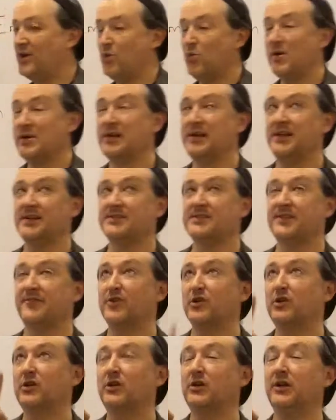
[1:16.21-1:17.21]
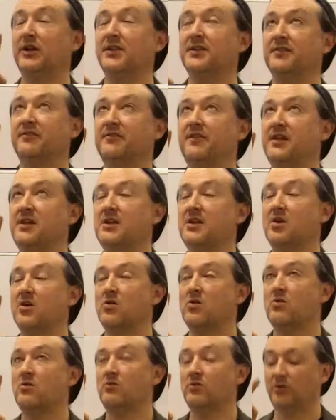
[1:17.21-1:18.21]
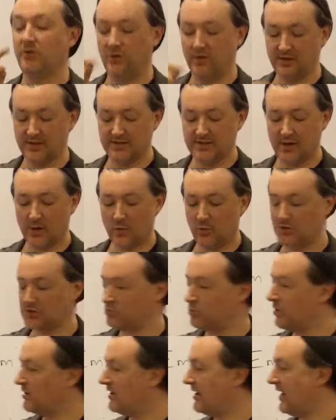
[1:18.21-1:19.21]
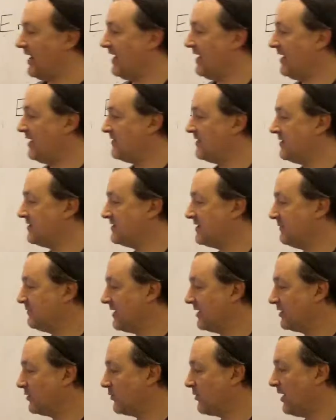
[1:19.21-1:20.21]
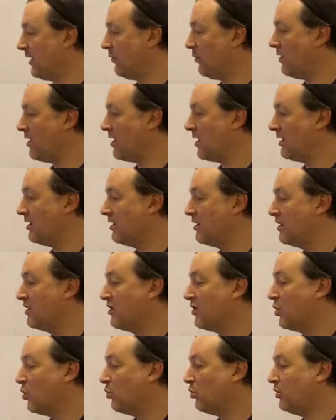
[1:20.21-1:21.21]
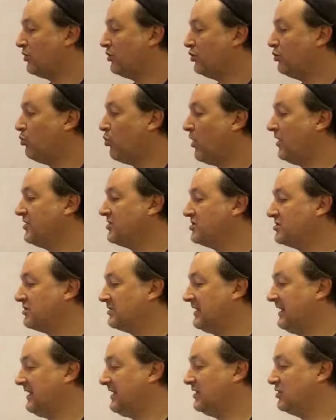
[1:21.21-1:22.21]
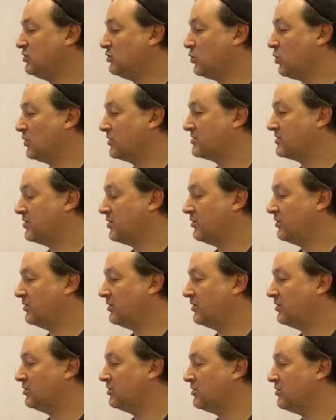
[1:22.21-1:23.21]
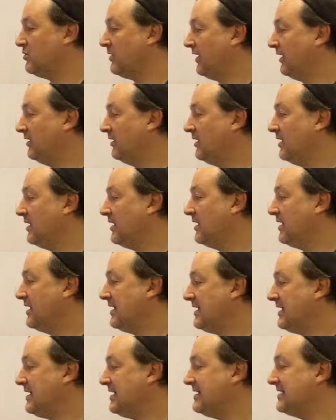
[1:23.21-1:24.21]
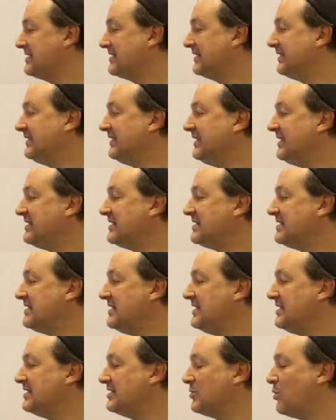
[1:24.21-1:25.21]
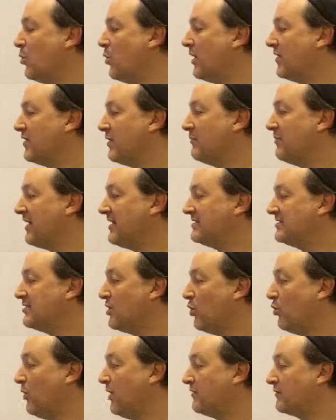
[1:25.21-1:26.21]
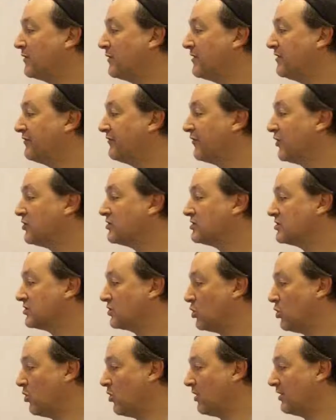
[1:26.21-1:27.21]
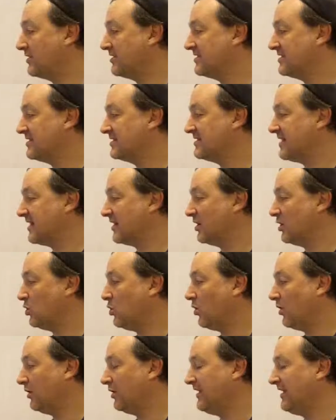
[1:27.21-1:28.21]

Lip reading: What it is, and if you're looking at the video, you can tell which one that I hit that seemed like the right one. What you want to start getting towards, though, doing is listening to where the bass note went from the first chord to the second chord.